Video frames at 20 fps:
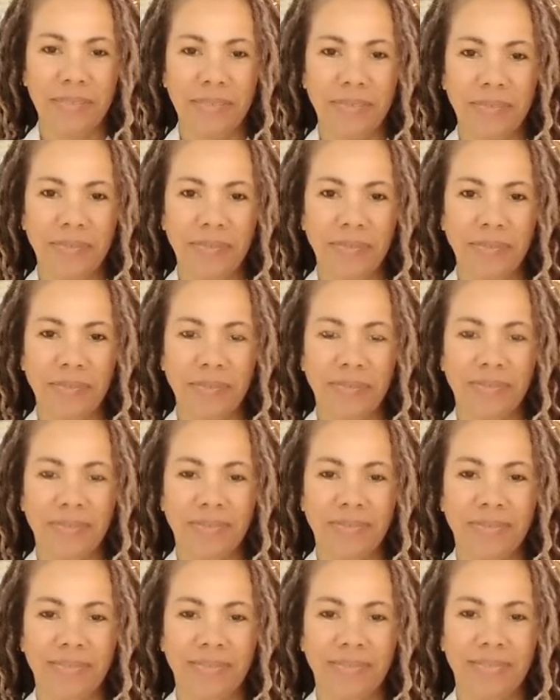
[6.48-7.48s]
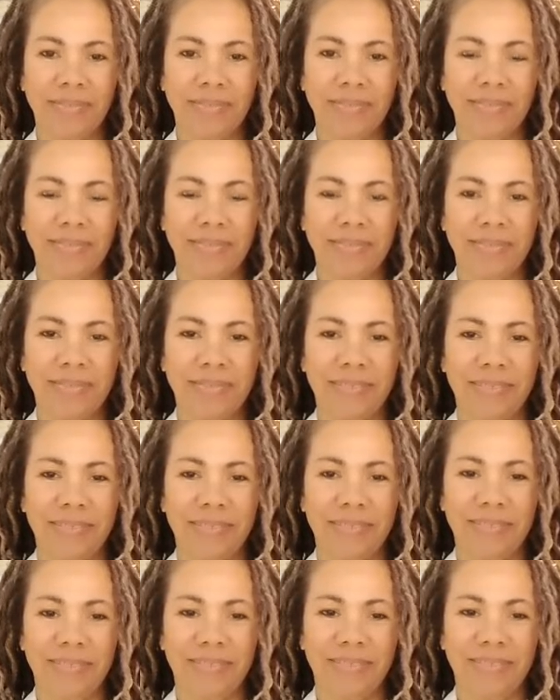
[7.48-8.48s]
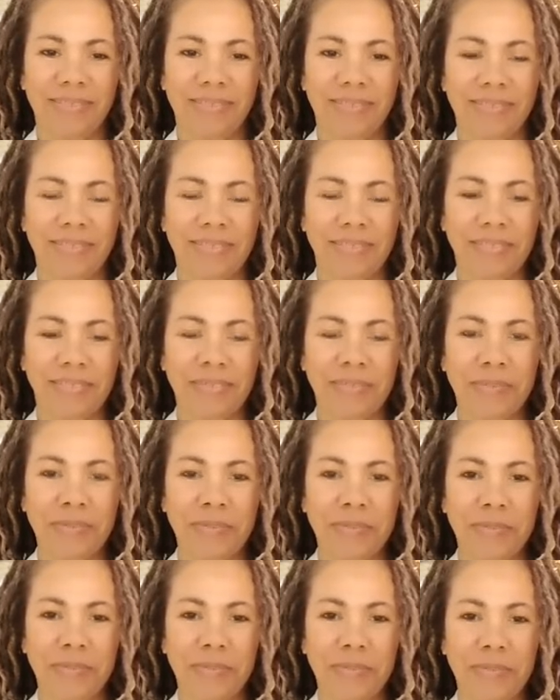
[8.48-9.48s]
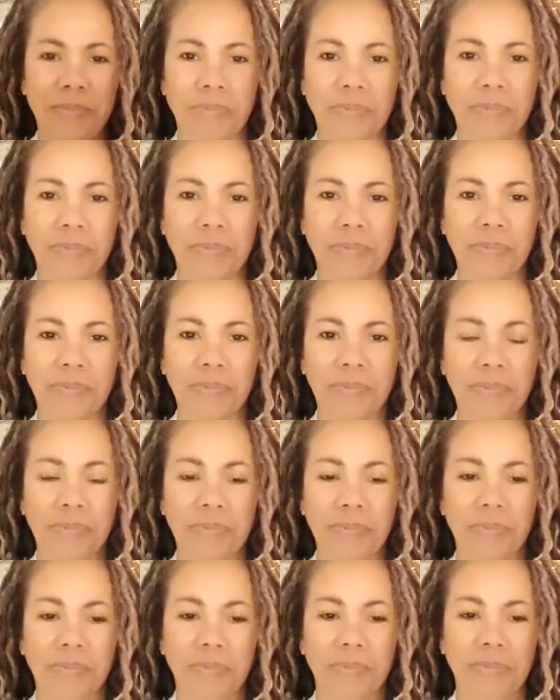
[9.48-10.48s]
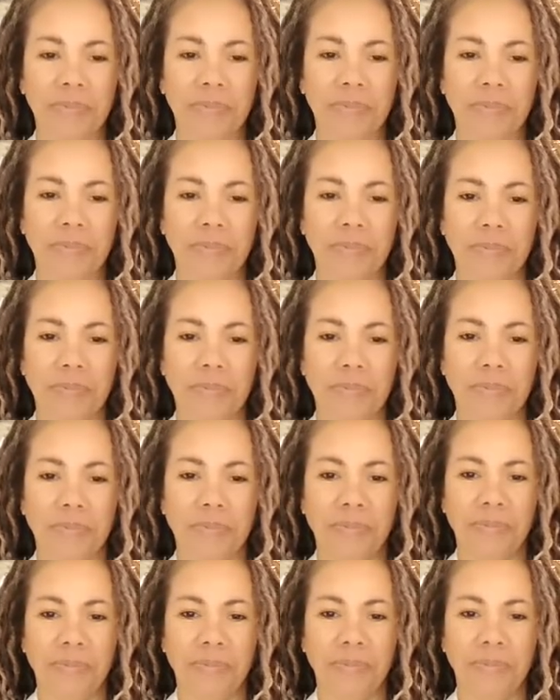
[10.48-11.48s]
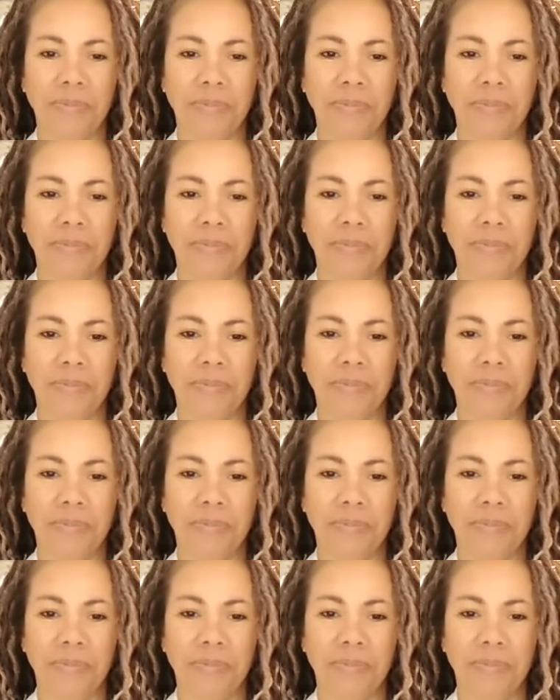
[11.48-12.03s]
The person shown says nothing.